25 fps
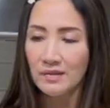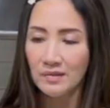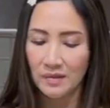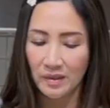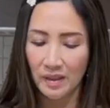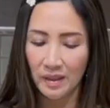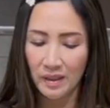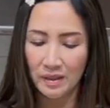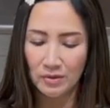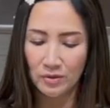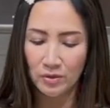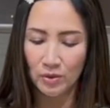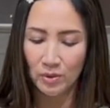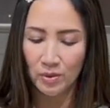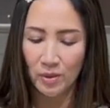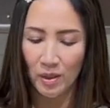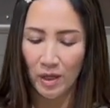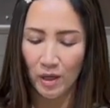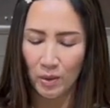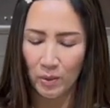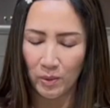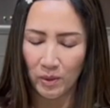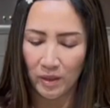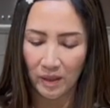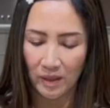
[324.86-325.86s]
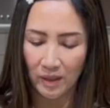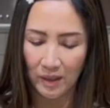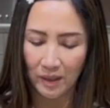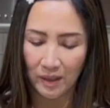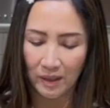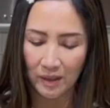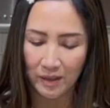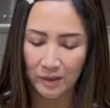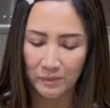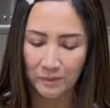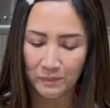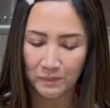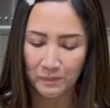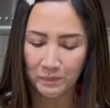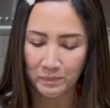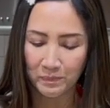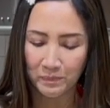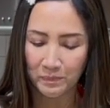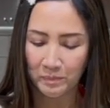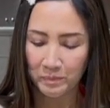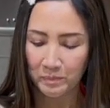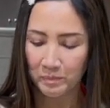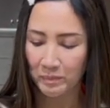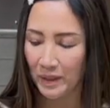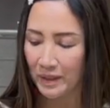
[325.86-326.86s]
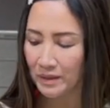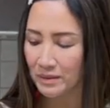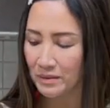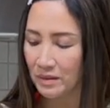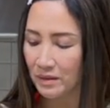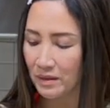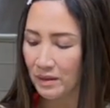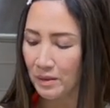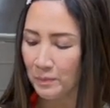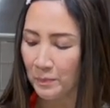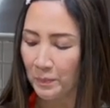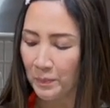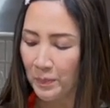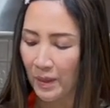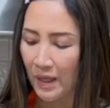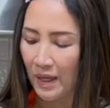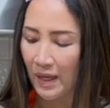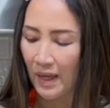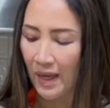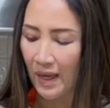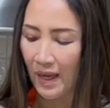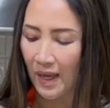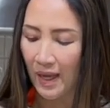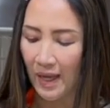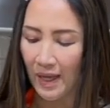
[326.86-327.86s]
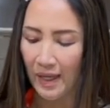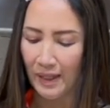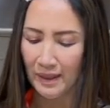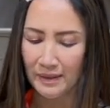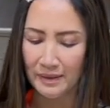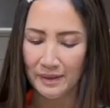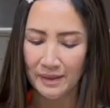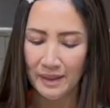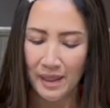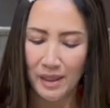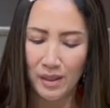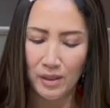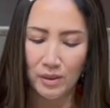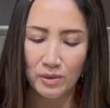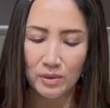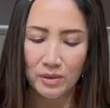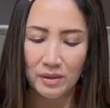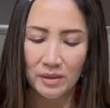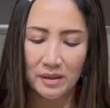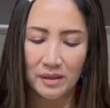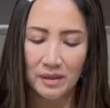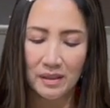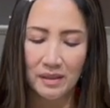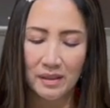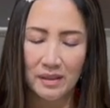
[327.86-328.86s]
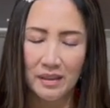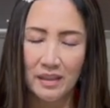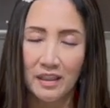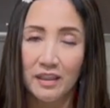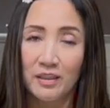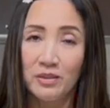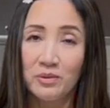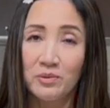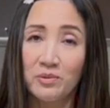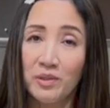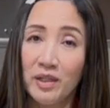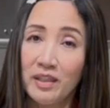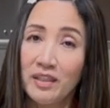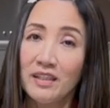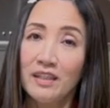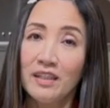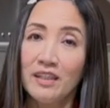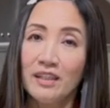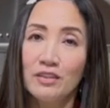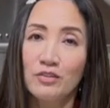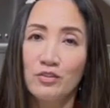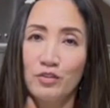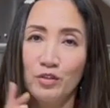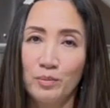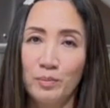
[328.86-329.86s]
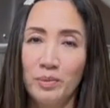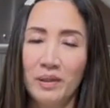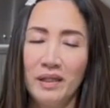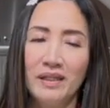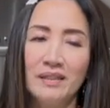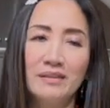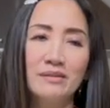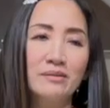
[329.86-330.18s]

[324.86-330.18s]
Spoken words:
into our blender, and now ready to blend.